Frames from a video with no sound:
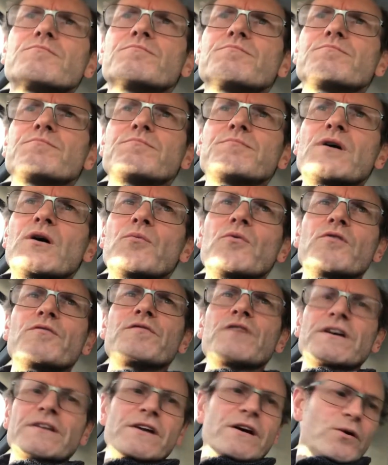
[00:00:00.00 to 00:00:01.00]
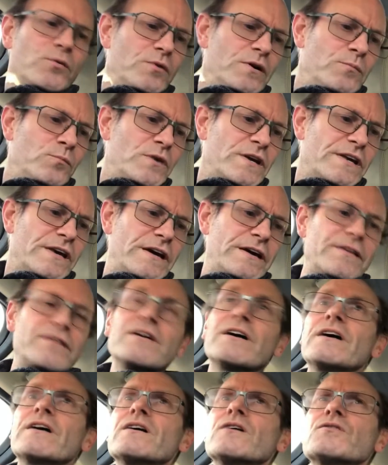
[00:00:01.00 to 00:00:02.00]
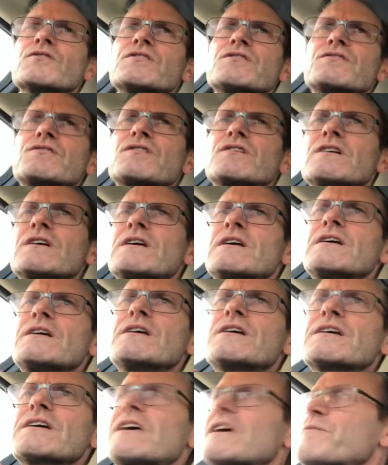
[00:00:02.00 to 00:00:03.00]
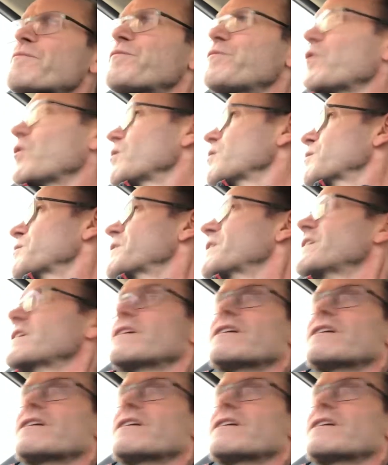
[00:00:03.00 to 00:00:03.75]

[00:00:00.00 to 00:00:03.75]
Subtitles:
But we'll find out when we get there. I'll just keep following it